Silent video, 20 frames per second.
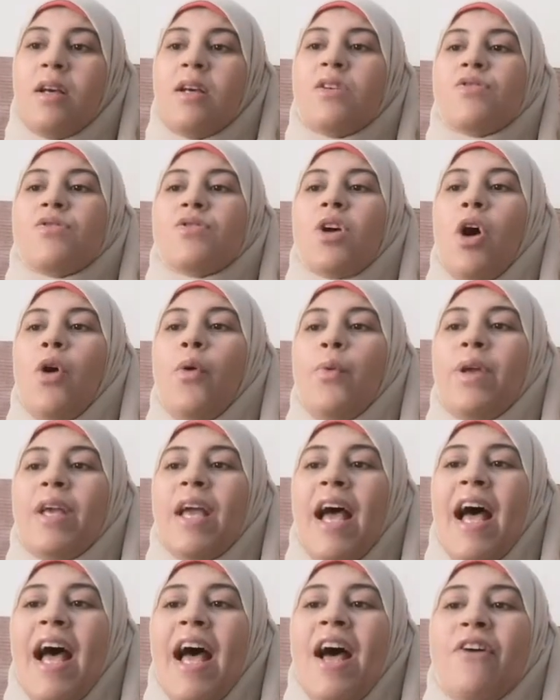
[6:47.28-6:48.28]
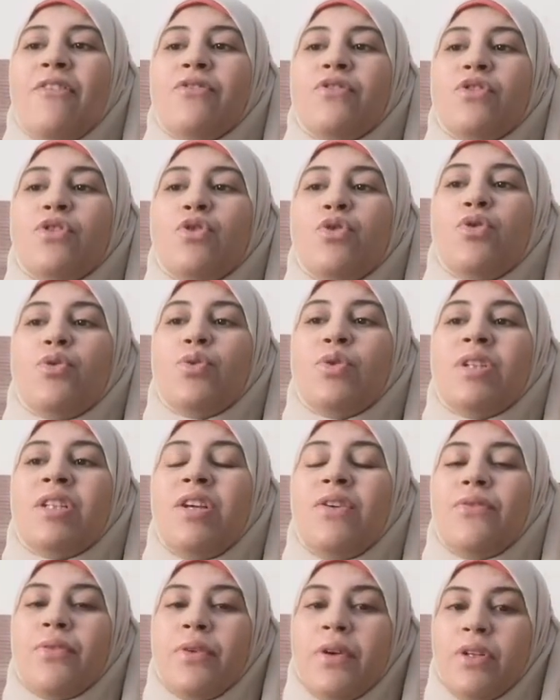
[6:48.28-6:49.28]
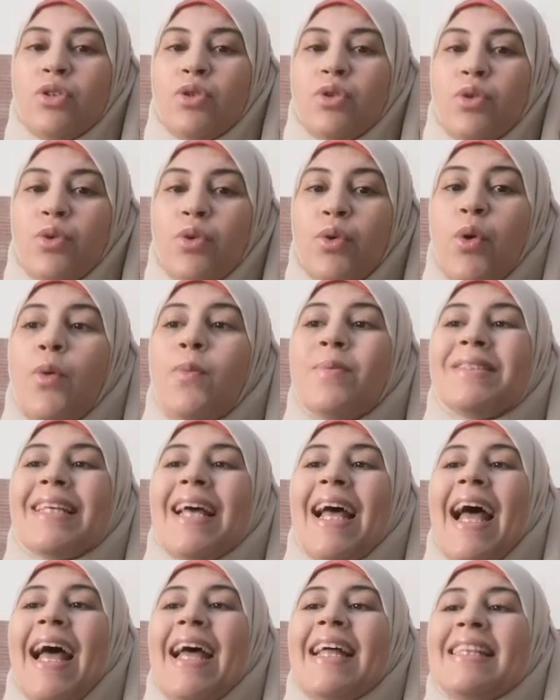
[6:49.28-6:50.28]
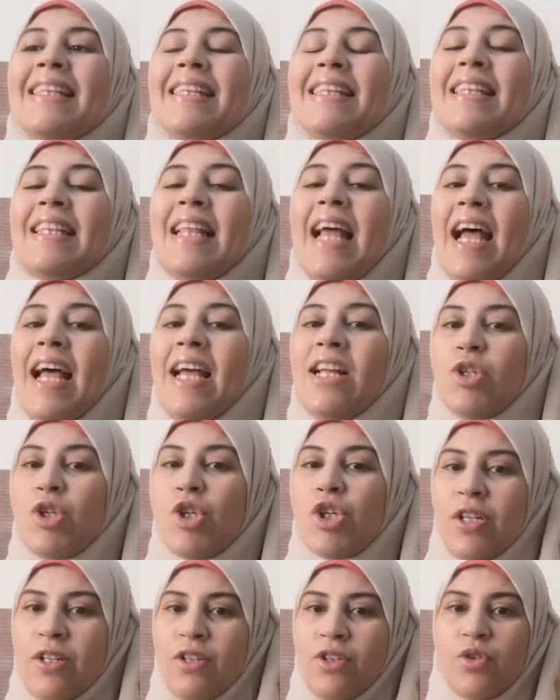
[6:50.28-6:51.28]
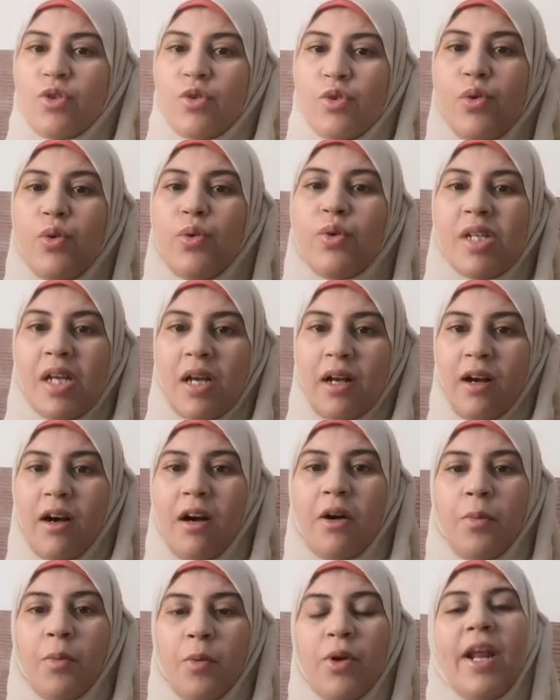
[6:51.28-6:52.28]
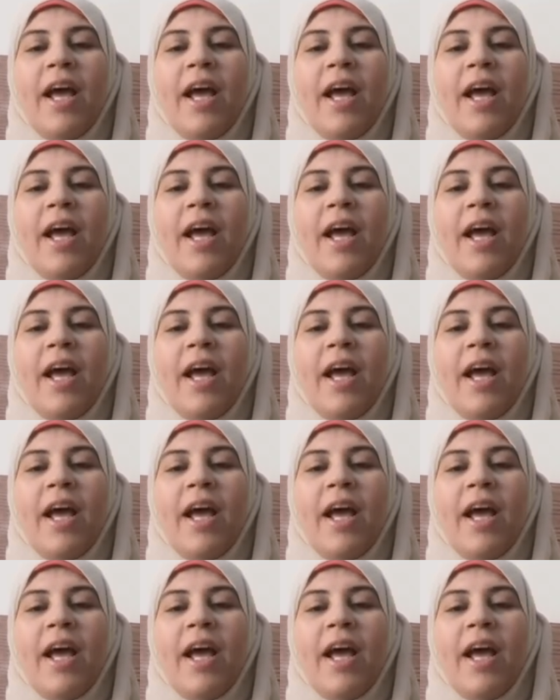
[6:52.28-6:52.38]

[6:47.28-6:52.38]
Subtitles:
So we have two different groups attached to the carbon